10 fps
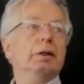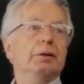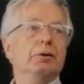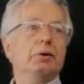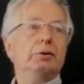
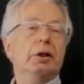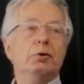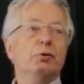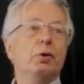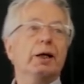is
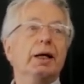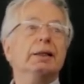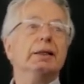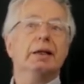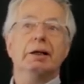just
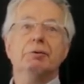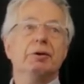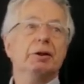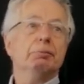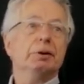forgetting
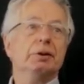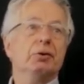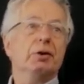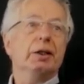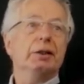everything which
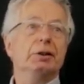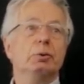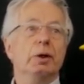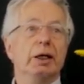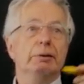is
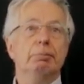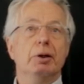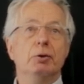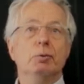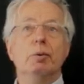related to n
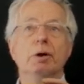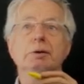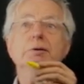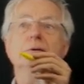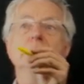plus
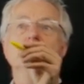1